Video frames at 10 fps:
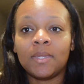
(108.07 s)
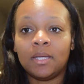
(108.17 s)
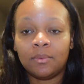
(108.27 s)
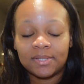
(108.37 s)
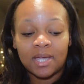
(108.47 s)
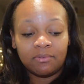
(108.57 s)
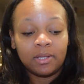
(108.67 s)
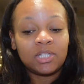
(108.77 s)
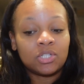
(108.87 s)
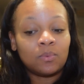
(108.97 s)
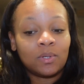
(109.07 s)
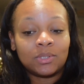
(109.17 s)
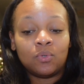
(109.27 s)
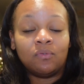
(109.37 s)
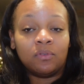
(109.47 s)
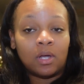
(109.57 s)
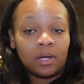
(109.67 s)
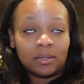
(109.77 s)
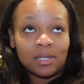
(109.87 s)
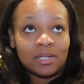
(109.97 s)
Anyways, I really just want to
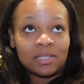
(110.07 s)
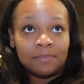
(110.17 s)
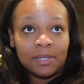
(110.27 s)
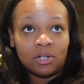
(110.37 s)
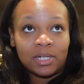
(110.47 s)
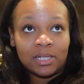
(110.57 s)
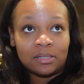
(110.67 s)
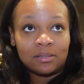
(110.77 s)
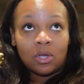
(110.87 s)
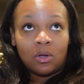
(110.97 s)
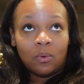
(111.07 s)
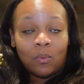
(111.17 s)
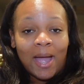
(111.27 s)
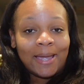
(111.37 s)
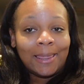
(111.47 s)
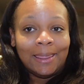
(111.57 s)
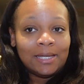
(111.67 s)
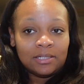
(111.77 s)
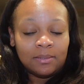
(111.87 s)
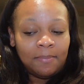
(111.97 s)
vlog the experience so I can
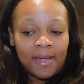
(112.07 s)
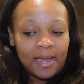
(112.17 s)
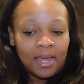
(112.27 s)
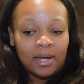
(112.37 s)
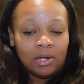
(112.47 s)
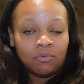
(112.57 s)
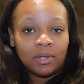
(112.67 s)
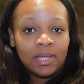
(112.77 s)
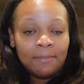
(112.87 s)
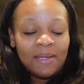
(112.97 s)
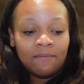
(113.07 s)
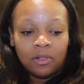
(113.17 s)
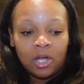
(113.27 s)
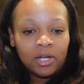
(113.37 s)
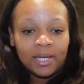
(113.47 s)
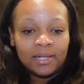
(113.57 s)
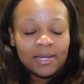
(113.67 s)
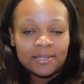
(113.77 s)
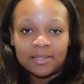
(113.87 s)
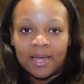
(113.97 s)
legit back at it. Really, me vlogging
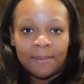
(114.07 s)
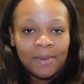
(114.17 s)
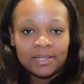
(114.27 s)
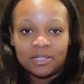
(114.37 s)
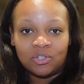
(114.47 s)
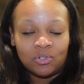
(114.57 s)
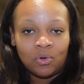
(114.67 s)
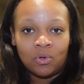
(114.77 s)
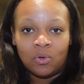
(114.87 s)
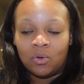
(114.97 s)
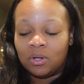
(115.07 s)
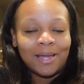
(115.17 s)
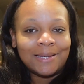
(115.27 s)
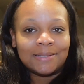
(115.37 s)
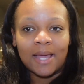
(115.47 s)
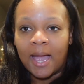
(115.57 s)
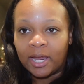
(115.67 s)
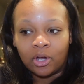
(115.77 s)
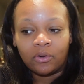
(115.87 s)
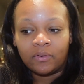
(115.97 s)
is like my digital, like,
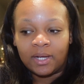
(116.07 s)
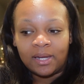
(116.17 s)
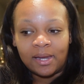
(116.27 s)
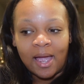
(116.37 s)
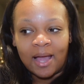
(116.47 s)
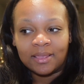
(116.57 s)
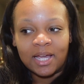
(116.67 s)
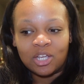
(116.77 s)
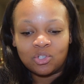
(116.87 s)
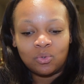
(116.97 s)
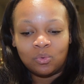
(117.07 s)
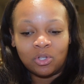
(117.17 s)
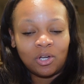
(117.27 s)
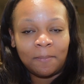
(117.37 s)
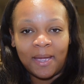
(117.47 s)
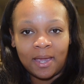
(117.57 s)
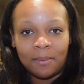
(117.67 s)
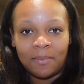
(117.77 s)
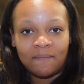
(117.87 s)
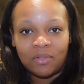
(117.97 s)
diary. I like to look back at
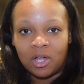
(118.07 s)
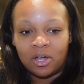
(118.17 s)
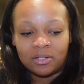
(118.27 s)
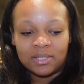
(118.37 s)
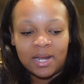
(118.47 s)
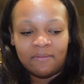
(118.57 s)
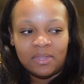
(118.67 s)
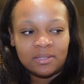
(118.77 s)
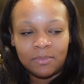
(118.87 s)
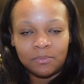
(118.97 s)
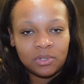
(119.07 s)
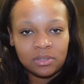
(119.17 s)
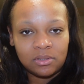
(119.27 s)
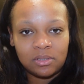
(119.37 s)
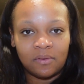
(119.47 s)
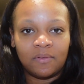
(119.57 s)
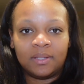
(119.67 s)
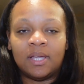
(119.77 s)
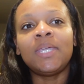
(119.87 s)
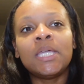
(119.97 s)
my vlogs and have these memories and stuff like
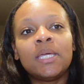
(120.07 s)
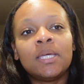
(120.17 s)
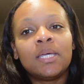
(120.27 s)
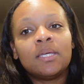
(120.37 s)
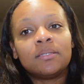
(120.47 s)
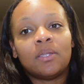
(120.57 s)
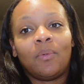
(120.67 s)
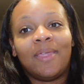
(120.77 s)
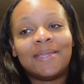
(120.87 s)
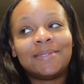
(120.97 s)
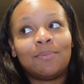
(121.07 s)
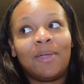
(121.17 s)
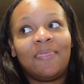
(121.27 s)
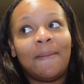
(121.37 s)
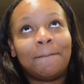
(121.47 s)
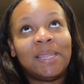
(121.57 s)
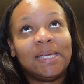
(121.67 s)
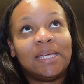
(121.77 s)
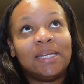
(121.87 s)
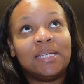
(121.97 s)
that. So that's what the
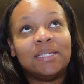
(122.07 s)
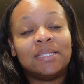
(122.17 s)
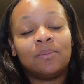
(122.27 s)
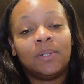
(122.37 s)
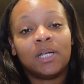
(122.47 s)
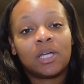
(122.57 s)
plan is when it